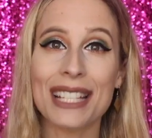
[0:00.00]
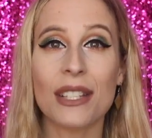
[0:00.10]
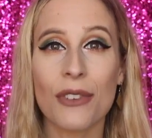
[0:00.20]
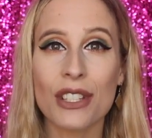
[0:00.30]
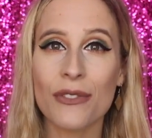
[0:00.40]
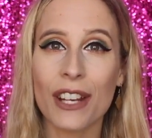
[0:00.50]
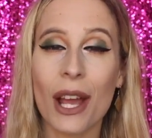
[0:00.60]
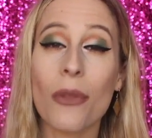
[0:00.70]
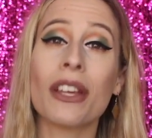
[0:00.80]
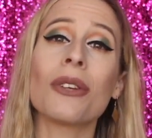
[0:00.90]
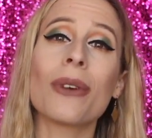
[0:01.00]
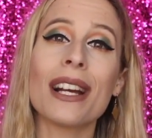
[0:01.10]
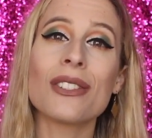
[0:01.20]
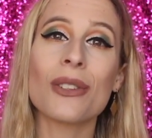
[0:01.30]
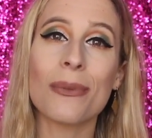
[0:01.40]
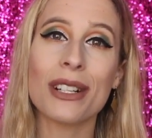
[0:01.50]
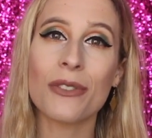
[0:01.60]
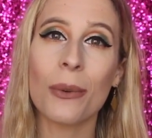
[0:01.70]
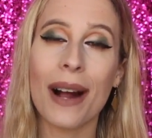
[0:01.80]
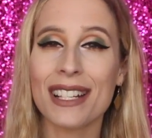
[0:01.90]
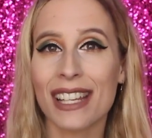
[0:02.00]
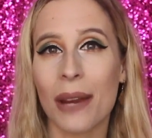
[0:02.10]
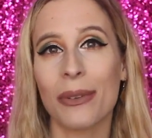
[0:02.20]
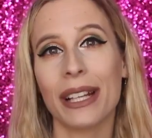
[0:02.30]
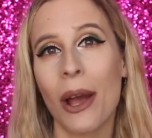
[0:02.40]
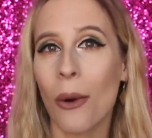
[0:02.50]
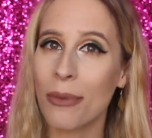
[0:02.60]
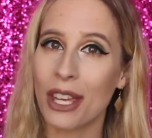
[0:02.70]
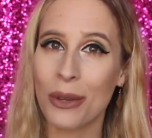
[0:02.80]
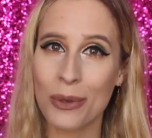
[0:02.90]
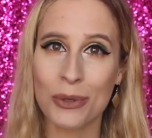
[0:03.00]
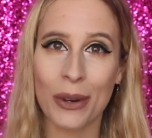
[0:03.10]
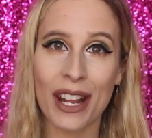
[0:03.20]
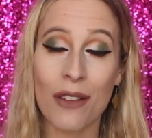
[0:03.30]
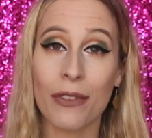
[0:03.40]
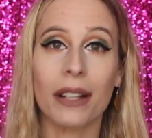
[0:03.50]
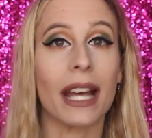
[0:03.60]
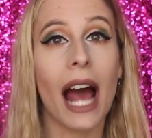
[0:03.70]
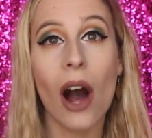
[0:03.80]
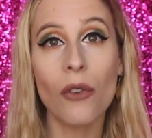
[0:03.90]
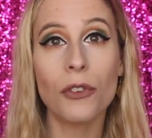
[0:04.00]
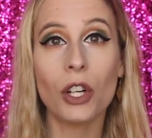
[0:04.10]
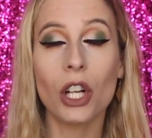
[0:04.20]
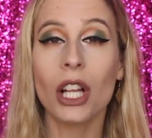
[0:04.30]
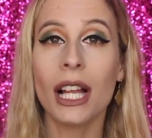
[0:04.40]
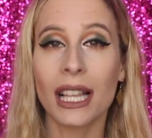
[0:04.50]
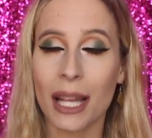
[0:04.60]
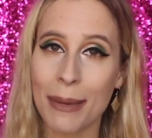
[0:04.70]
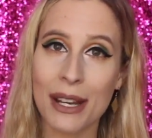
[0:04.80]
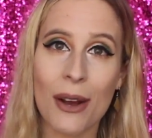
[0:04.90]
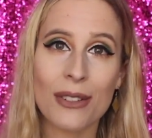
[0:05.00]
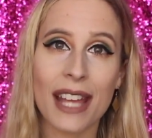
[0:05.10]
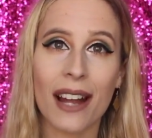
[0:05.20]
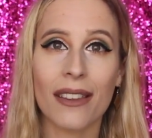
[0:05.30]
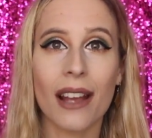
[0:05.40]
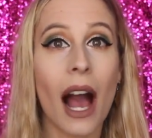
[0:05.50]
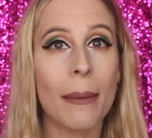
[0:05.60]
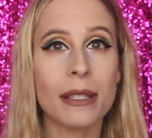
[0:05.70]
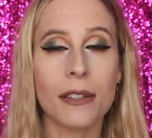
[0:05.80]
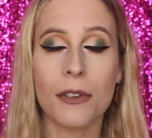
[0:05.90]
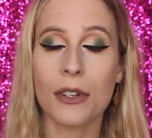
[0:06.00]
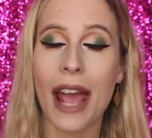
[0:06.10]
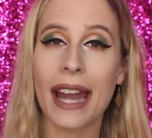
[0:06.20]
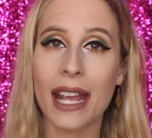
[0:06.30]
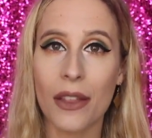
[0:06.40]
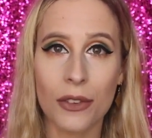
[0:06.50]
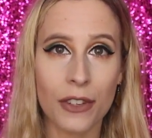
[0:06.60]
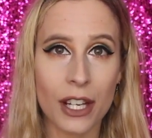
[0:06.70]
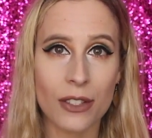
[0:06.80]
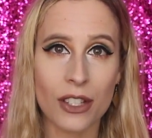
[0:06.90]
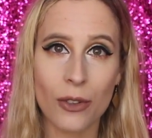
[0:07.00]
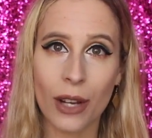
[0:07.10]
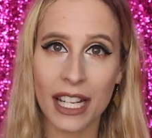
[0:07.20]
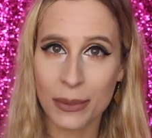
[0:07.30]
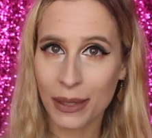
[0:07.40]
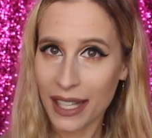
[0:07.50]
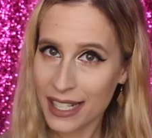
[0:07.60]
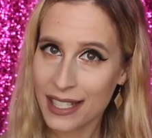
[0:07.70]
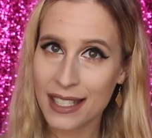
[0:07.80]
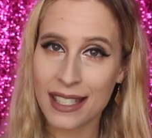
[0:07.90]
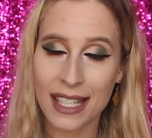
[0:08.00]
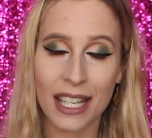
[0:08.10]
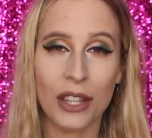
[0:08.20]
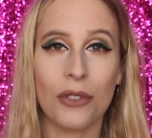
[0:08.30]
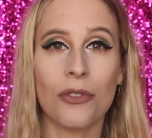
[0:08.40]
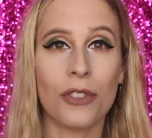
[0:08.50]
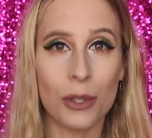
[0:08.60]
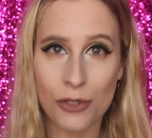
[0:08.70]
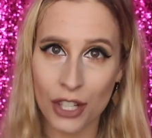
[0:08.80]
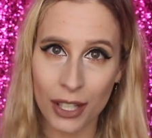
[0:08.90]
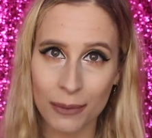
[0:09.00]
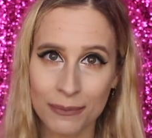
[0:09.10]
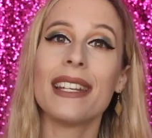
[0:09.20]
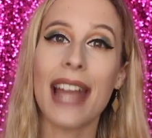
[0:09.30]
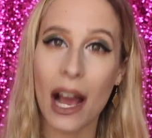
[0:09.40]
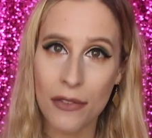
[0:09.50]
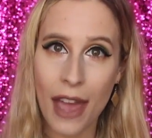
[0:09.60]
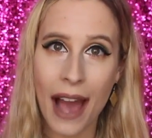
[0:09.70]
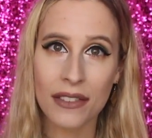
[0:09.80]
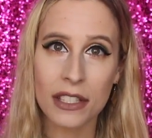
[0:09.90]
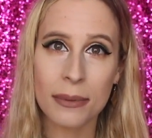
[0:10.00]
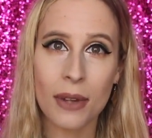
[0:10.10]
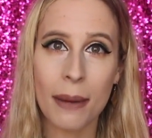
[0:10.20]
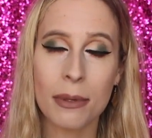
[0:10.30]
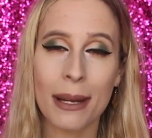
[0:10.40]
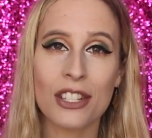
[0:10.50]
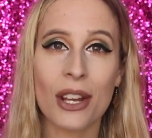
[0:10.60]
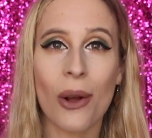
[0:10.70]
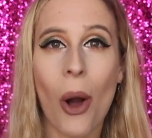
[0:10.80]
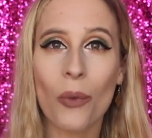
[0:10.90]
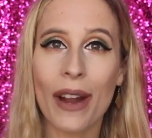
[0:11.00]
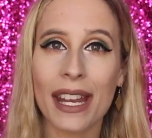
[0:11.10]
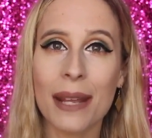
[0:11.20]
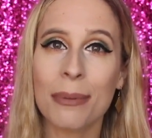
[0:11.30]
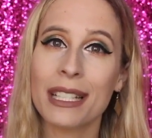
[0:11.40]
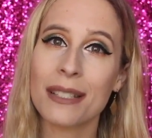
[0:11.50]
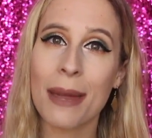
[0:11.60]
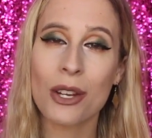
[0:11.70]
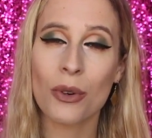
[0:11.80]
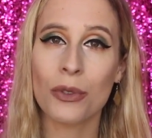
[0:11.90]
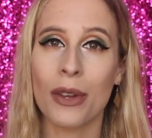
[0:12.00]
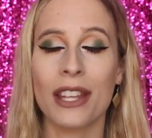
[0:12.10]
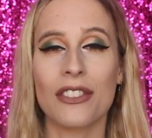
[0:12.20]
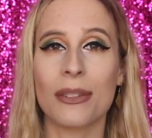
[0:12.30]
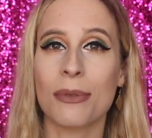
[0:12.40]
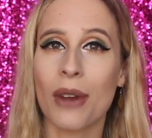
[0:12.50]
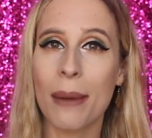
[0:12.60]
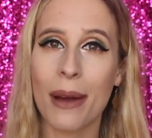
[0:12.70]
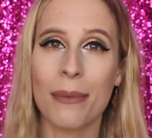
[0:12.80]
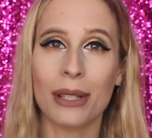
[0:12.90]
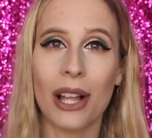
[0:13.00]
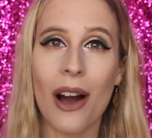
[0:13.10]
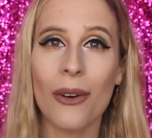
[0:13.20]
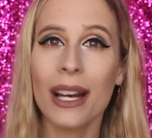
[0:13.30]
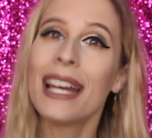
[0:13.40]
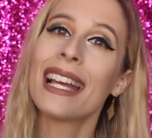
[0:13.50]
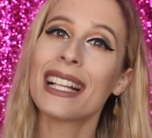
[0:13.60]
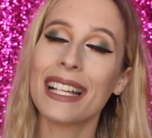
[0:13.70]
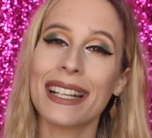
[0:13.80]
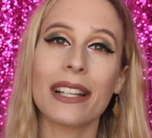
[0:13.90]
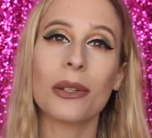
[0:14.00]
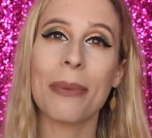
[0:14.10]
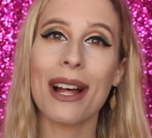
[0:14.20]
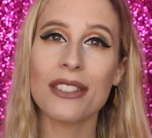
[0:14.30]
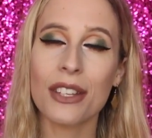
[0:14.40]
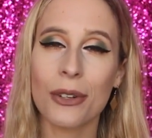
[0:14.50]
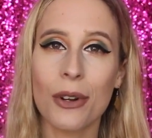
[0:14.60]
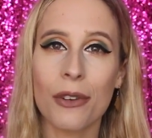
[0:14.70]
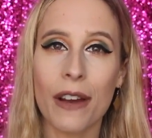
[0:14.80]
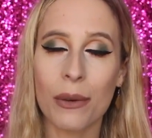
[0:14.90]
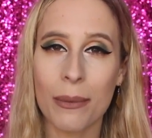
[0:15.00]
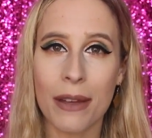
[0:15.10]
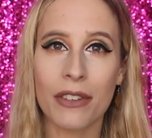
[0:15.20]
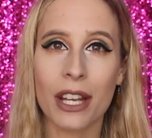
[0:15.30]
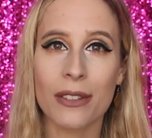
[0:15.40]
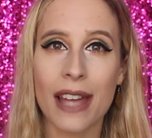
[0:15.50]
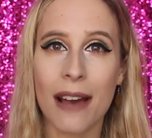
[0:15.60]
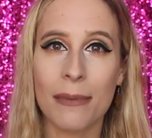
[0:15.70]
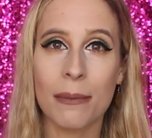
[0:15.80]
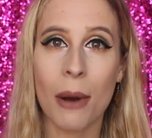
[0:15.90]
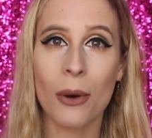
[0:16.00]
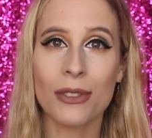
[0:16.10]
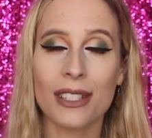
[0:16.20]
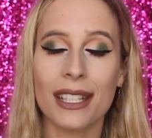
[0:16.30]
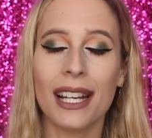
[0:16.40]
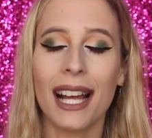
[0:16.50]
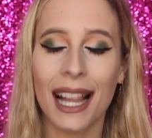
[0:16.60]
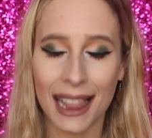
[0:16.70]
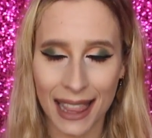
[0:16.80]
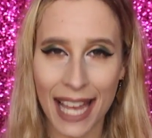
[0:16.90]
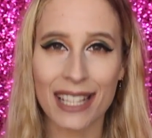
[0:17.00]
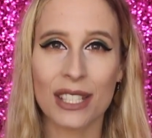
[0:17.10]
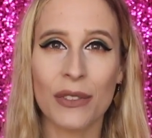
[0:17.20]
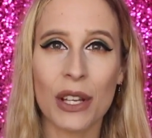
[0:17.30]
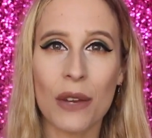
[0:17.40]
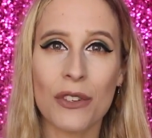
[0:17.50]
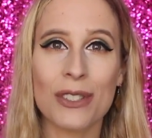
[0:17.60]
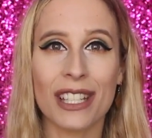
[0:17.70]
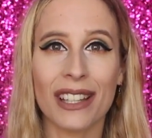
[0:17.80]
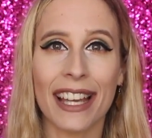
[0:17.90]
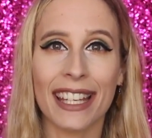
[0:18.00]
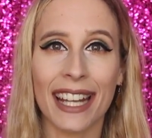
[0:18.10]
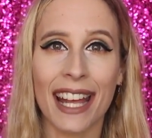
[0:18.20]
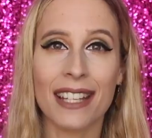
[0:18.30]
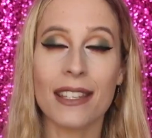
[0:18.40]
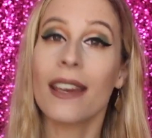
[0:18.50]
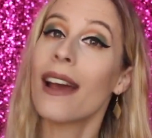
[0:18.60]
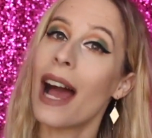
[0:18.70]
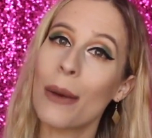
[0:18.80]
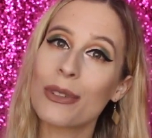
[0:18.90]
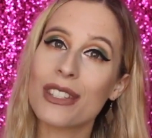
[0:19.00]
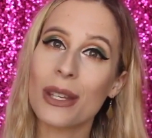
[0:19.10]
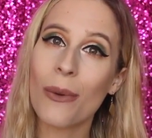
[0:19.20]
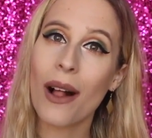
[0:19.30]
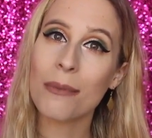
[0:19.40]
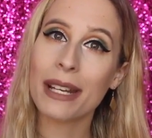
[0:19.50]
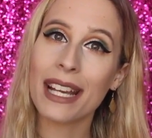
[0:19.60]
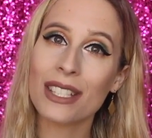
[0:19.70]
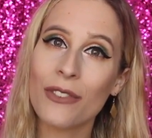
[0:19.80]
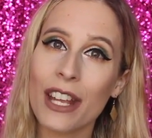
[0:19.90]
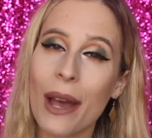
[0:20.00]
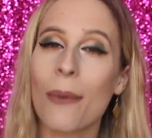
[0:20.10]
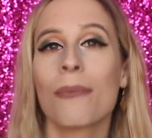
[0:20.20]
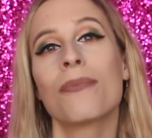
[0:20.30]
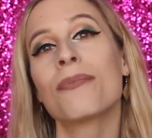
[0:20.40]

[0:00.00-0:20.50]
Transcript: That's it for this video. Thank you guys so much for watching. I really hope that you enjoyed it and found it helpful. Let me know down in the comments if there are any other videos that you guys would like to see in the future. Now, if you haven't subscribed to my channel already, please make sure to hit the subscribe button below. Click that little bell so that you're notified when my videos have been posted. Like this video if you did like it, and I will see you all in my next video.